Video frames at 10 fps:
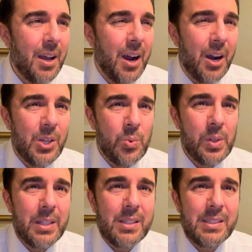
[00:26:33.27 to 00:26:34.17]
Are you
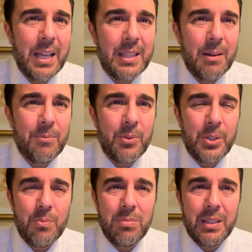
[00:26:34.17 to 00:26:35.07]
willing to stand up for what
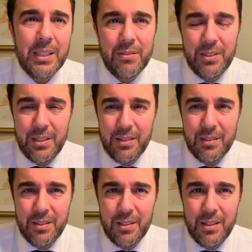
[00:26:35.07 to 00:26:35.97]
you believe in?
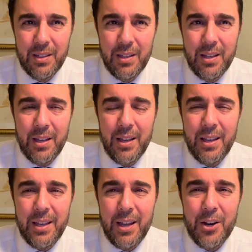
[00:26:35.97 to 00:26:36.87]

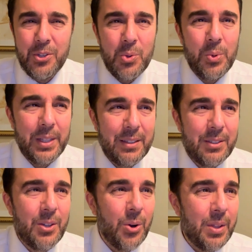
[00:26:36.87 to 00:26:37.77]
Are you willing to
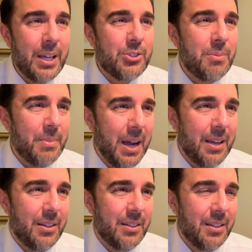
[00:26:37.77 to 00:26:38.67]
go the extra
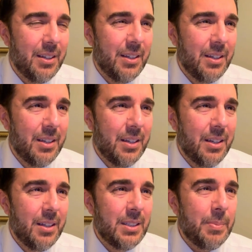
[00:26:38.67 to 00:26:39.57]
mile
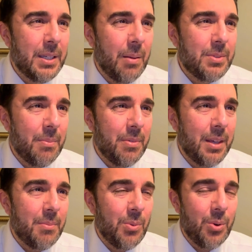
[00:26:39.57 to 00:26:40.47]
to become
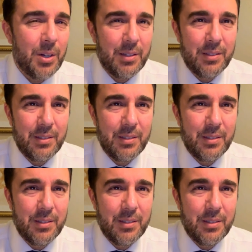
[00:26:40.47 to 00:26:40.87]
something more?